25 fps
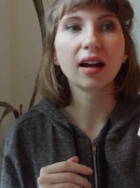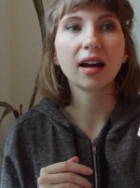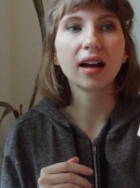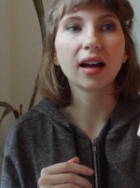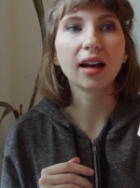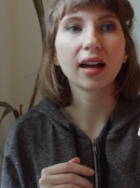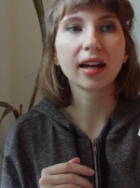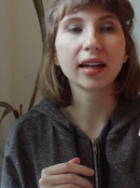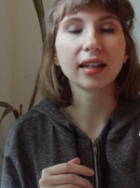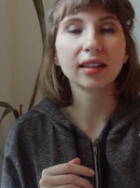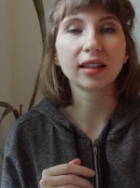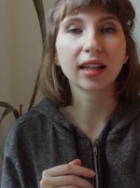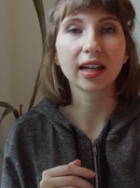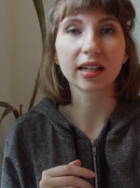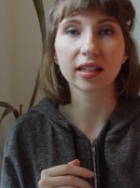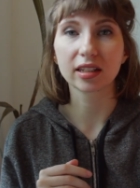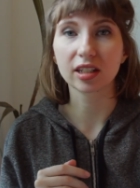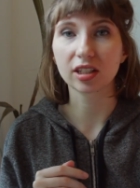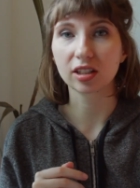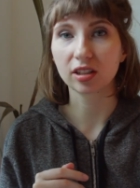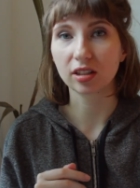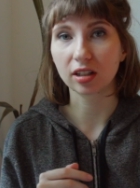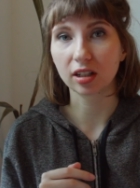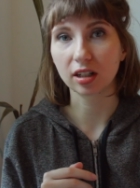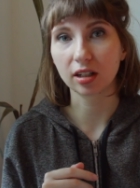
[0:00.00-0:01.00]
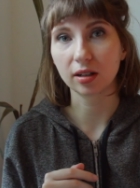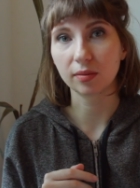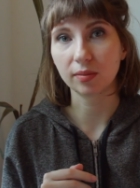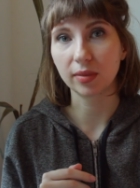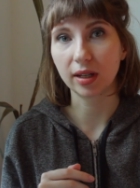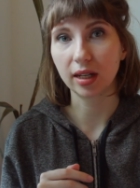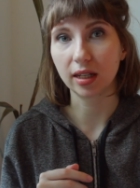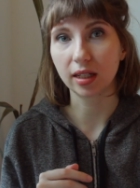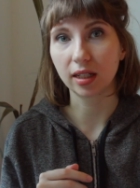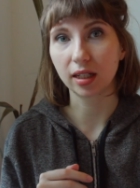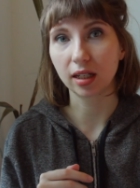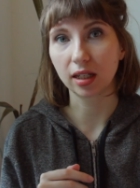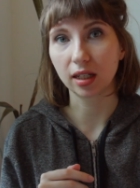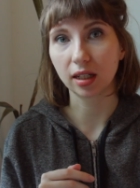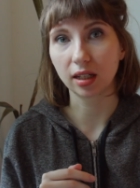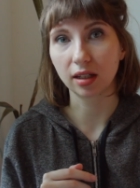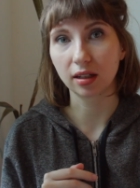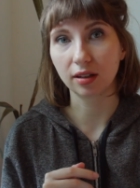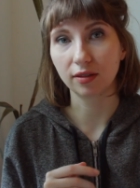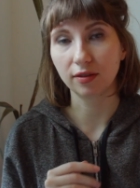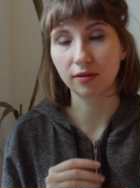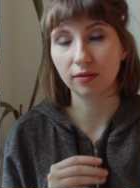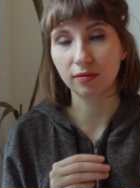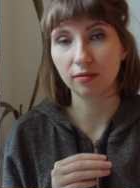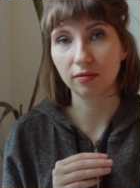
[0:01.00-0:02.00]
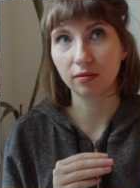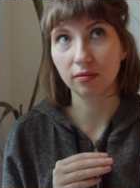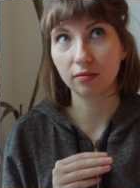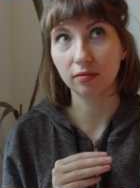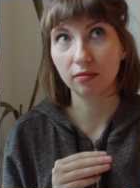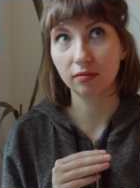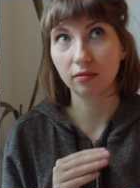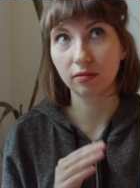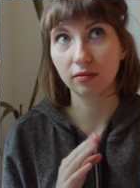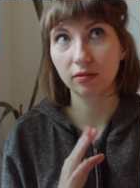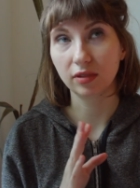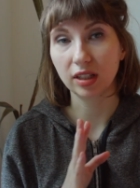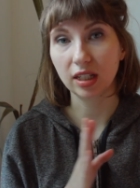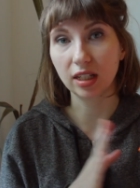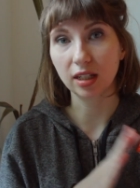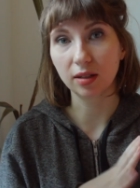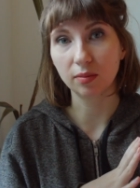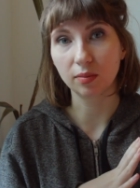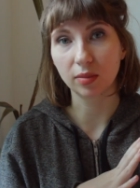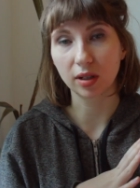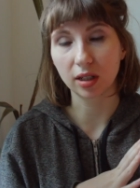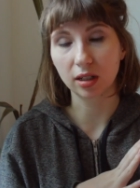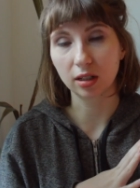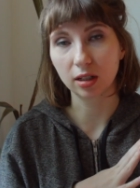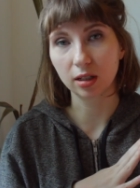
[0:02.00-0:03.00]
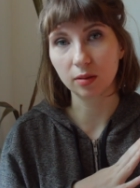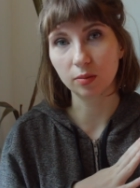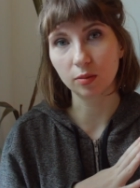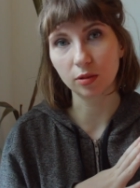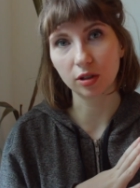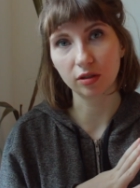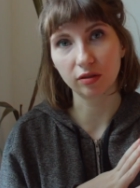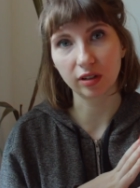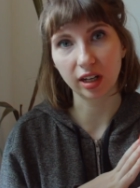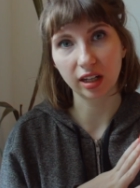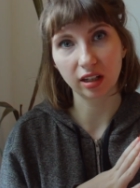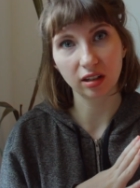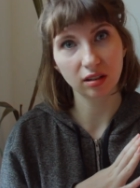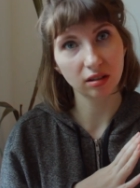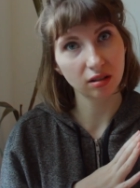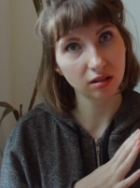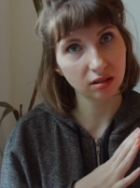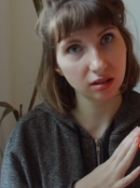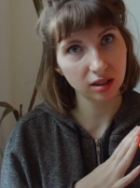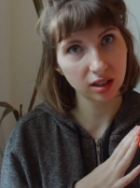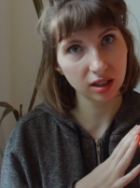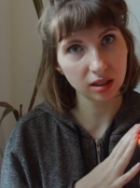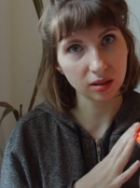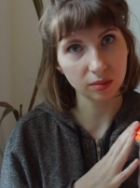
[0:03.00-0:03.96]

I'd like to start making vegan butter more regularly.